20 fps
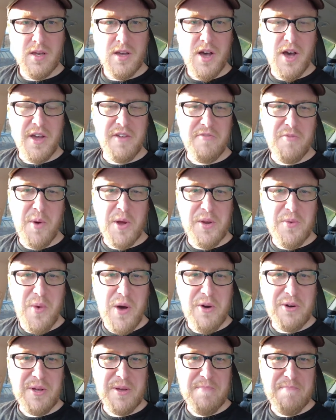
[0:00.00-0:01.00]
Hi everyone,
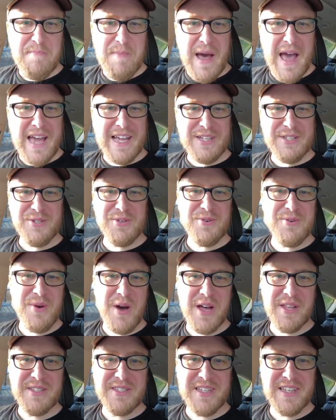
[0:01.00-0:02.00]
welcome back to
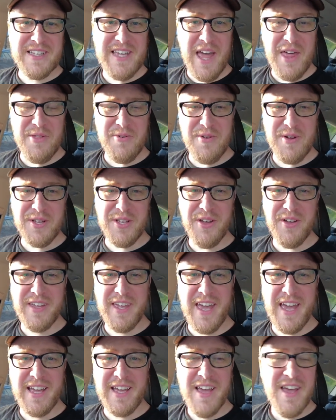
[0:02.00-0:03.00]
Hunter Gatherer
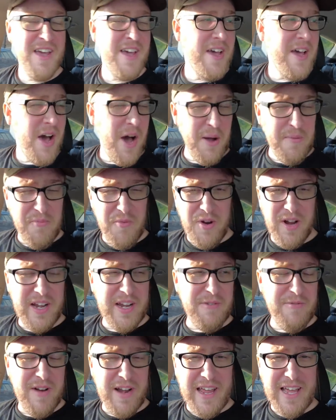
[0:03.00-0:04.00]
Cooking. I'm
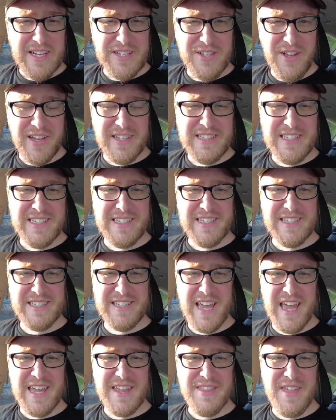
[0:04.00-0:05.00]
really, really excited to
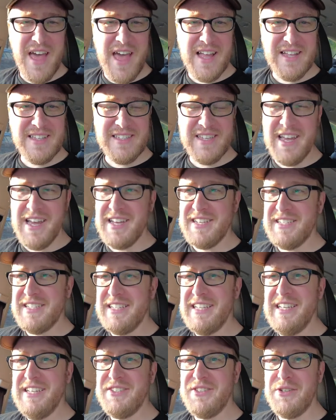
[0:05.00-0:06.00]
say that uh,
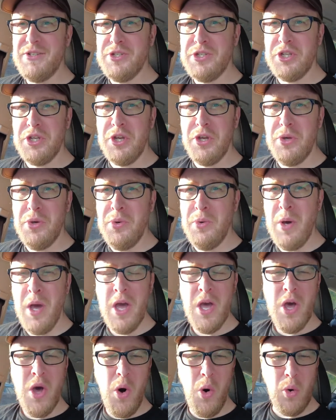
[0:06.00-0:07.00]
season two
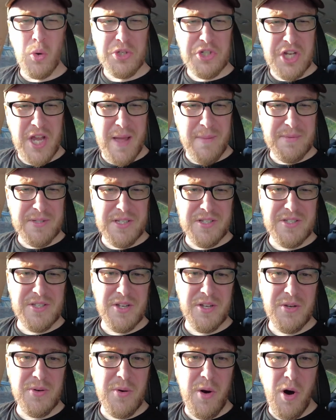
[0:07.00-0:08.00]
or chapter
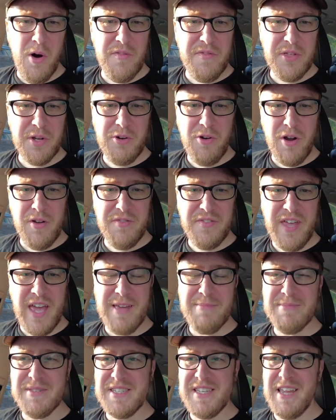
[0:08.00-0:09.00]
two of the Grove
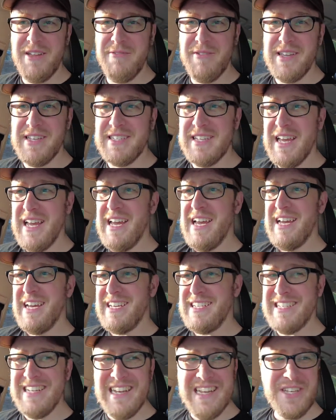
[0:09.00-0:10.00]
Game series
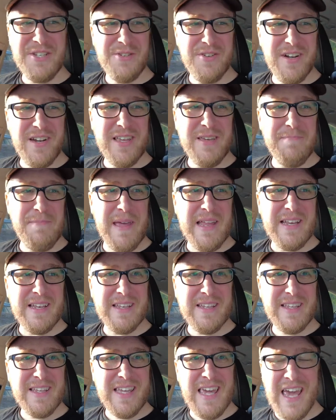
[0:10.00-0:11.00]
has literally
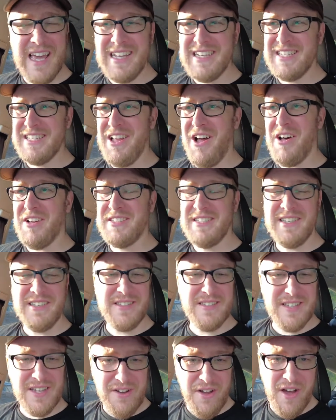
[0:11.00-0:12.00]
been kickstarted
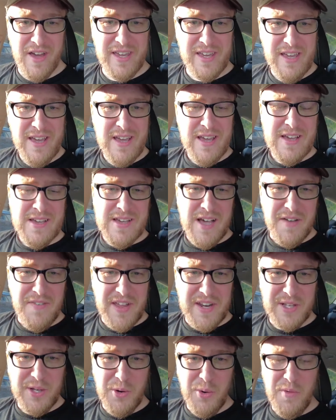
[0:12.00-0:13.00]
tonight. I've
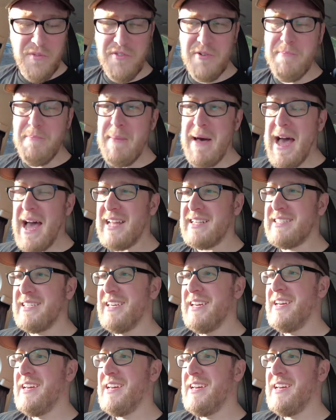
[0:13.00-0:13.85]
had a call from Matt.